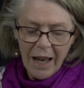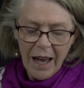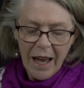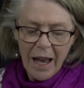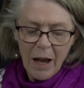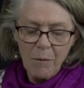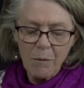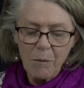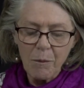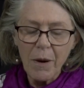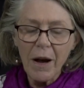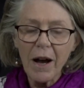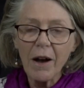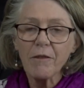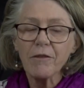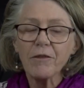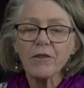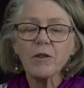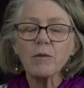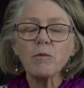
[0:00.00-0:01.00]
and
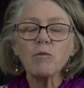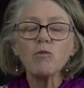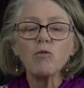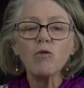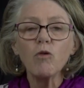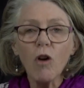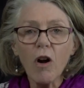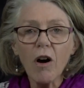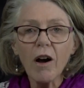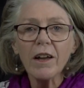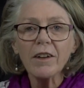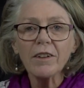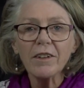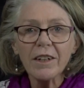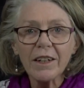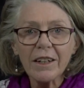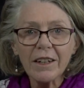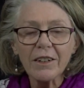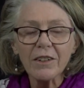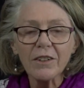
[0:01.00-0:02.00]
puffed them right
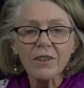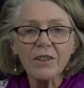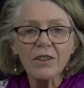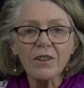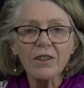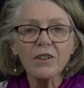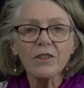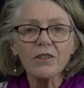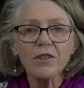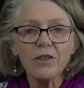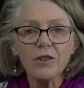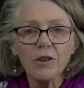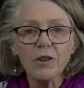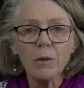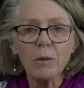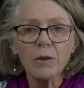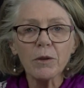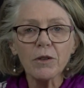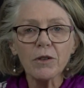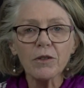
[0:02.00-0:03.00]
into
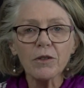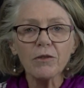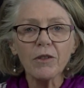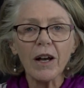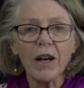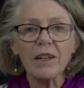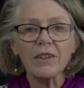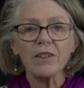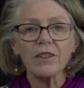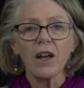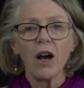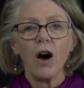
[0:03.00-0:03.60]
Thomas's face.